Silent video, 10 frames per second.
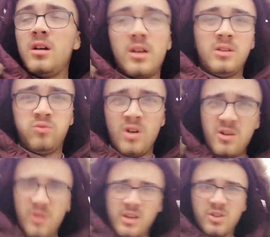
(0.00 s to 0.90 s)
it's really,
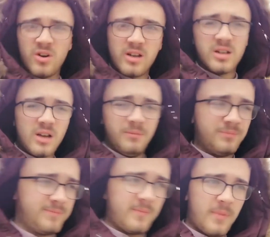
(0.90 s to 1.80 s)
really strange, like,
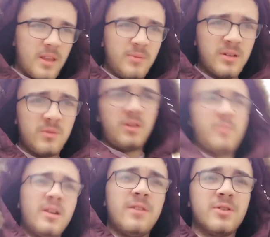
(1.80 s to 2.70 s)
especially when you've
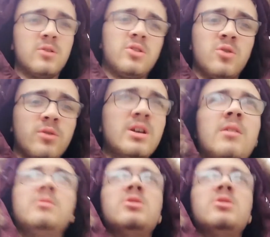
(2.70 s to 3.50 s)
been here for such a short time and you're